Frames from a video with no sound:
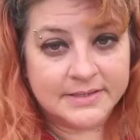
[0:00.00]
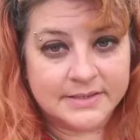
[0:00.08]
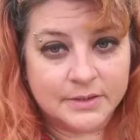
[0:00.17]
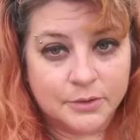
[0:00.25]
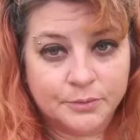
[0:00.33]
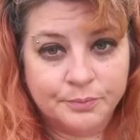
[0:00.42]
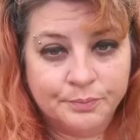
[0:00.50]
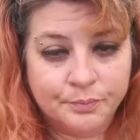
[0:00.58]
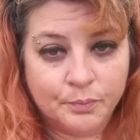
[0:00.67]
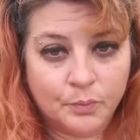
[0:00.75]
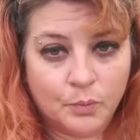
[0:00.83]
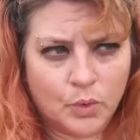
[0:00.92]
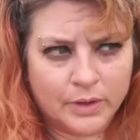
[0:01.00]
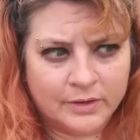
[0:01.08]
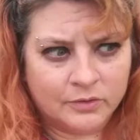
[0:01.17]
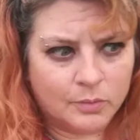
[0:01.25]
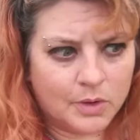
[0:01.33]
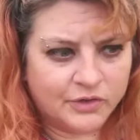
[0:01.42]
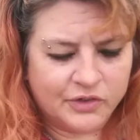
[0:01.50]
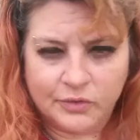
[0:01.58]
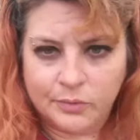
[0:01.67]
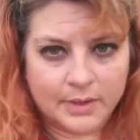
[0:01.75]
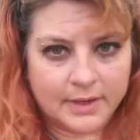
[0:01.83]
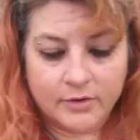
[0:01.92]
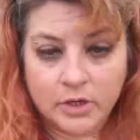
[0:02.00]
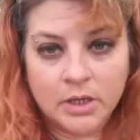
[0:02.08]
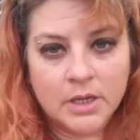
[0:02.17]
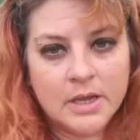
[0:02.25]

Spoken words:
So warnings, watches, whatever.